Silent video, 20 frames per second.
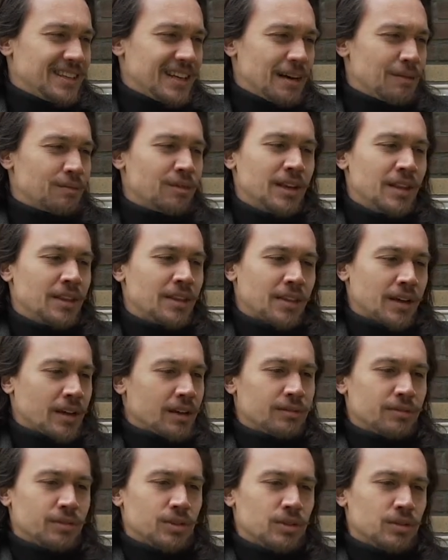I'm really
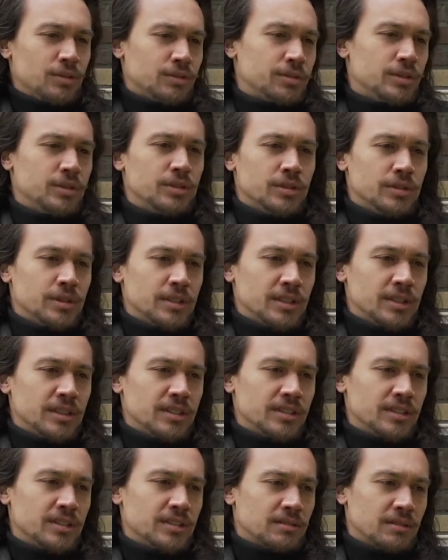thankful for doing
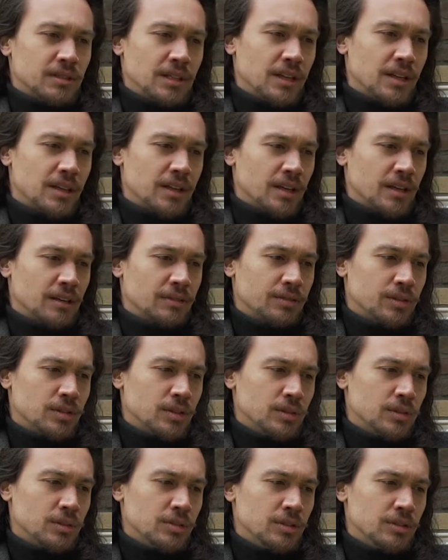this, really
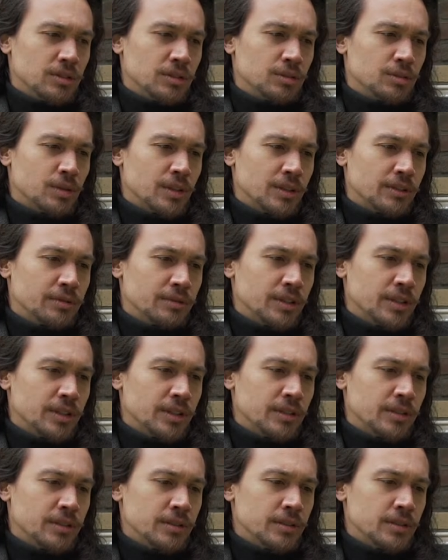thankful. This is one of
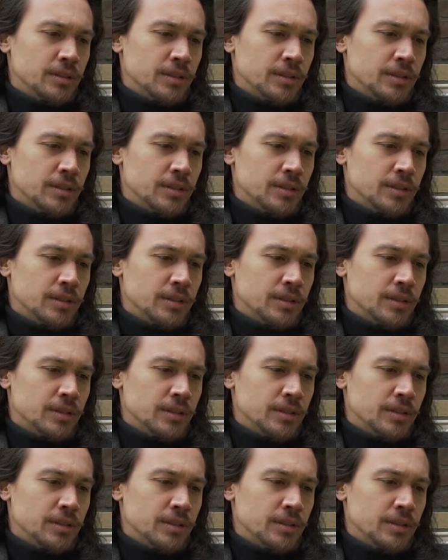the